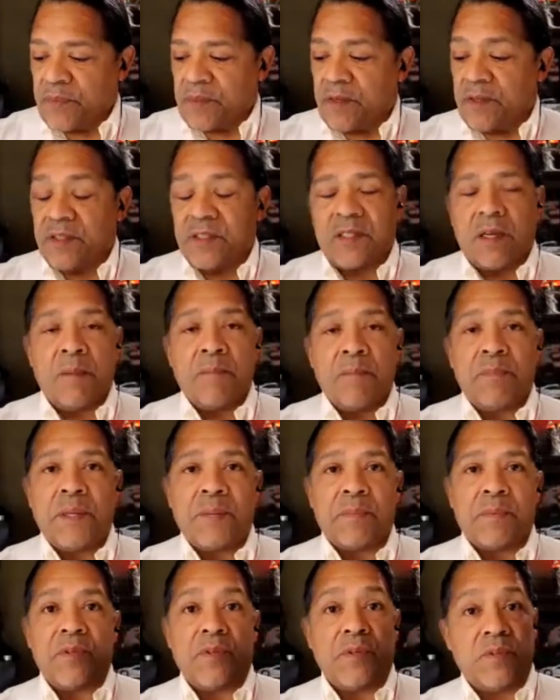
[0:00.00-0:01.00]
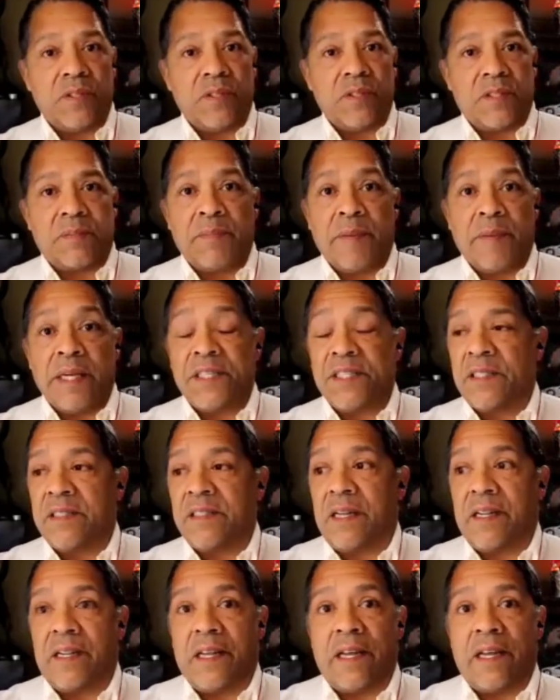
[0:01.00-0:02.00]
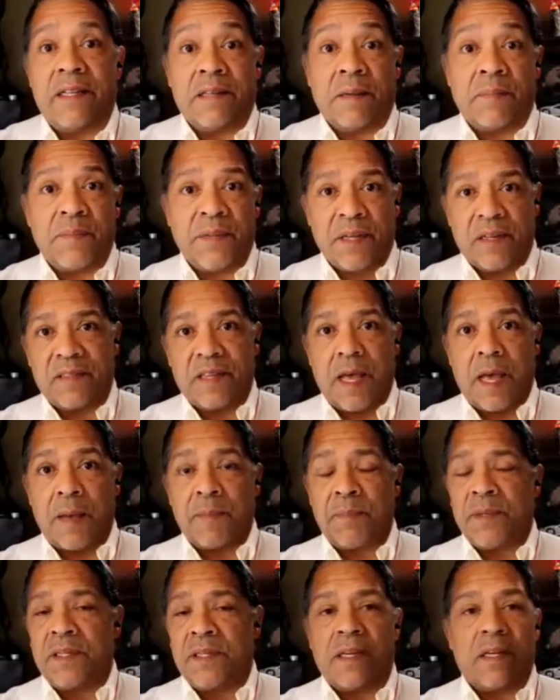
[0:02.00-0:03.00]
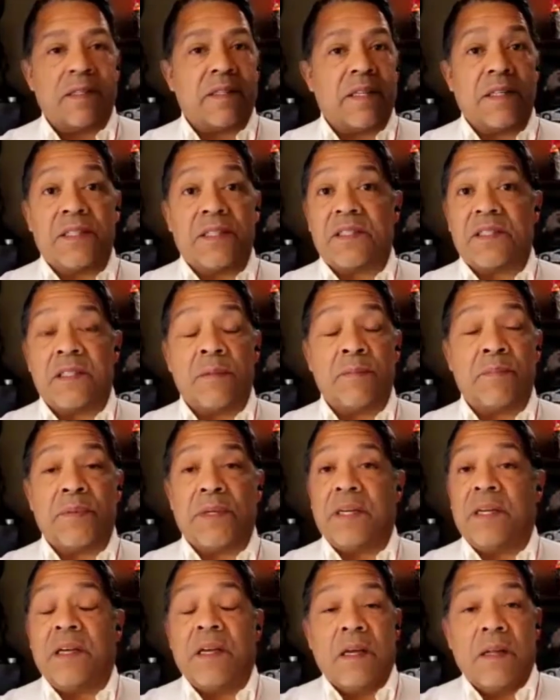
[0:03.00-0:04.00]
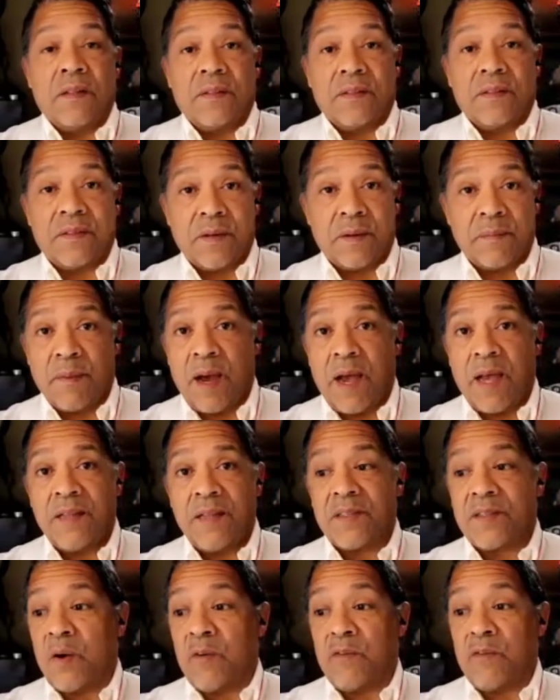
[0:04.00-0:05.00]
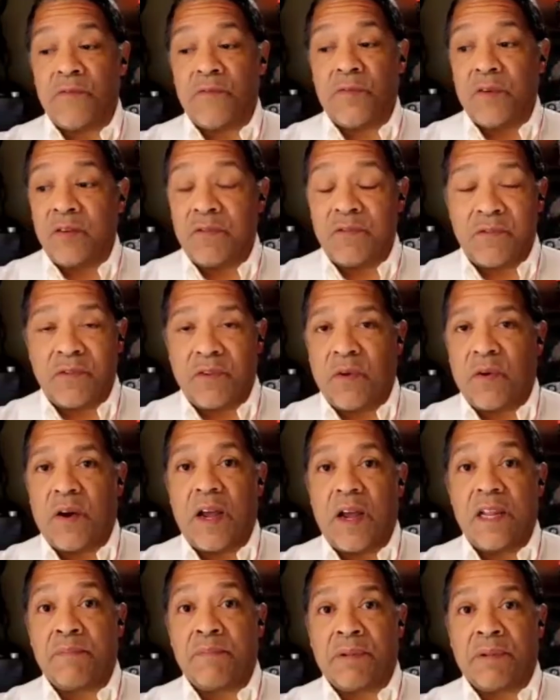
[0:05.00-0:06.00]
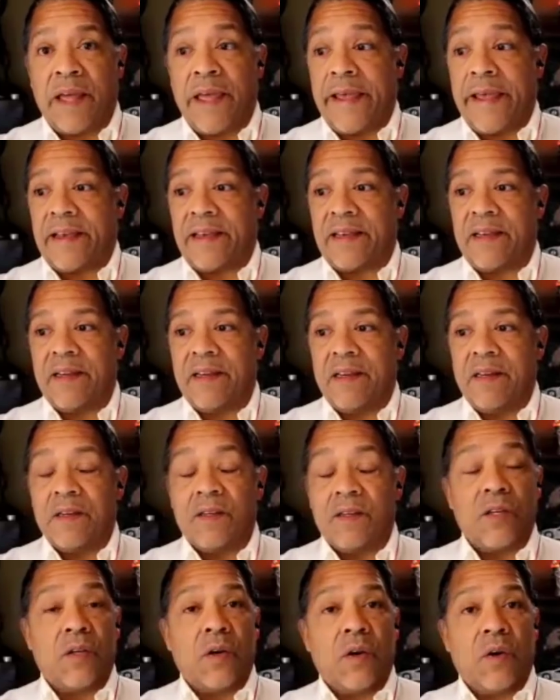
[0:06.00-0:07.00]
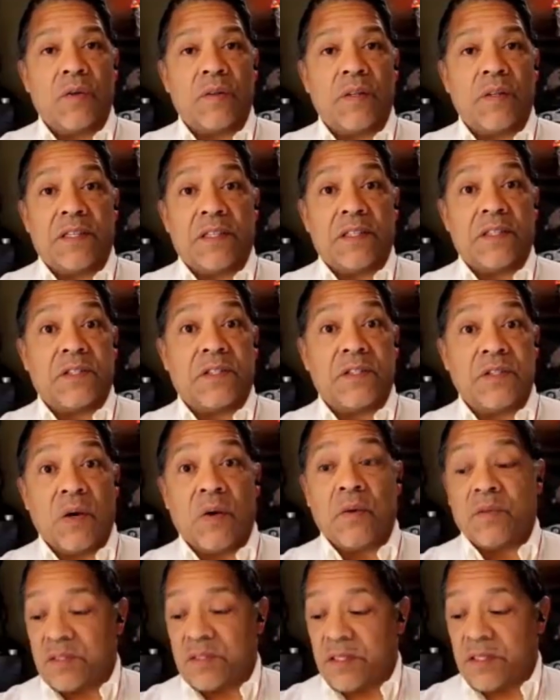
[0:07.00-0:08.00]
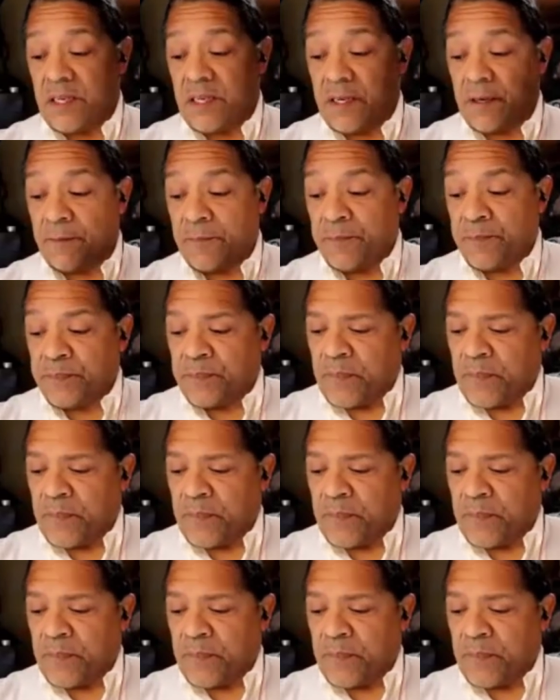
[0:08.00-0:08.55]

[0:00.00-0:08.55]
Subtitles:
There are some people, you just mentioned that, and something else happened to that. They just simply, their minds go full fluoride blank. They just don't see it.